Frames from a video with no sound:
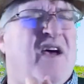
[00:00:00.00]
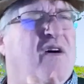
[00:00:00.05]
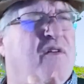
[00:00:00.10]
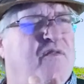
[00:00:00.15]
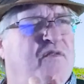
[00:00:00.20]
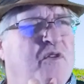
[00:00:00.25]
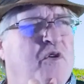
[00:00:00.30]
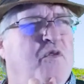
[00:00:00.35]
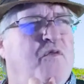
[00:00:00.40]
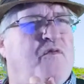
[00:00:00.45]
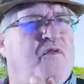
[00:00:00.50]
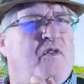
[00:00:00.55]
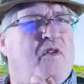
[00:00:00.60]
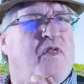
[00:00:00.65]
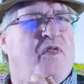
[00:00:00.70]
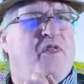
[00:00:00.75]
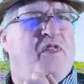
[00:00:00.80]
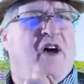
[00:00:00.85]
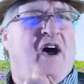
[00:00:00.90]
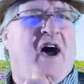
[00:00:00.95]
Food for
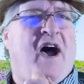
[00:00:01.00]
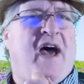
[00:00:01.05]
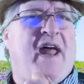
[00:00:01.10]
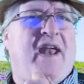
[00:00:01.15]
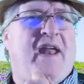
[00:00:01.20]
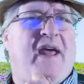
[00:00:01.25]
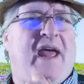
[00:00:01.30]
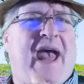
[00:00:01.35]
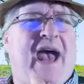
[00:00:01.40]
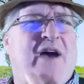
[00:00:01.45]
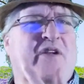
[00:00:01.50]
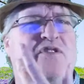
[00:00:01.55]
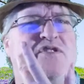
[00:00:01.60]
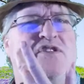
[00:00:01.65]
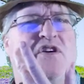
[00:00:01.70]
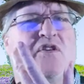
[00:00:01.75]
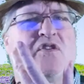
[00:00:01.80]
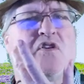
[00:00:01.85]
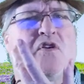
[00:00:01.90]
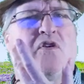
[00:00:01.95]
thought: how does
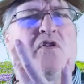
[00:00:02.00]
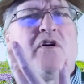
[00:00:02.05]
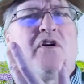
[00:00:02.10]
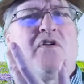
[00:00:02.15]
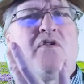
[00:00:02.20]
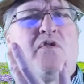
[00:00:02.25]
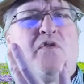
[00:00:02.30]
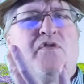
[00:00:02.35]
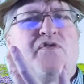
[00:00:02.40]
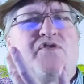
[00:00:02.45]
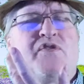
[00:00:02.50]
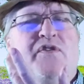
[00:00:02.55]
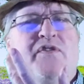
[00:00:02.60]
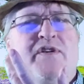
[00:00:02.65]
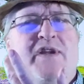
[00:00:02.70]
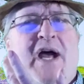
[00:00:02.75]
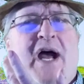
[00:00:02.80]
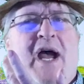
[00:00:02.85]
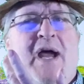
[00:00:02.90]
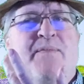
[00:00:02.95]
our current culture and
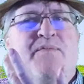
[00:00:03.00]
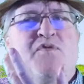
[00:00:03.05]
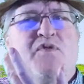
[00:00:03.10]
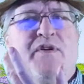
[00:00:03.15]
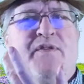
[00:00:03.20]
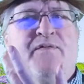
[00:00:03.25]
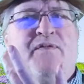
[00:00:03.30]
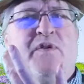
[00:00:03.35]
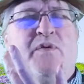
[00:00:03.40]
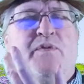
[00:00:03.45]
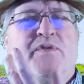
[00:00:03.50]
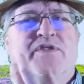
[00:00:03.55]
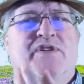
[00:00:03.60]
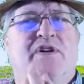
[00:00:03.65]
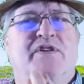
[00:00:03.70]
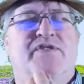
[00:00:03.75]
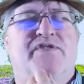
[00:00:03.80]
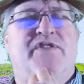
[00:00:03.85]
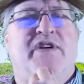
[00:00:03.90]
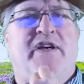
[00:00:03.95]
times influence
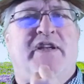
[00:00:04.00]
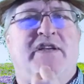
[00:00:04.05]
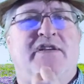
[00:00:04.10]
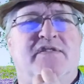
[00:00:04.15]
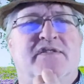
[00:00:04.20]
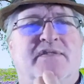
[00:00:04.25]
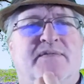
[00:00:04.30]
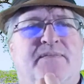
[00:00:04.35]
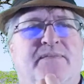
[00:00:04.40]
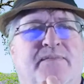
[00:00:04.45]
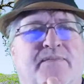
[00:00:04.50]
our studies?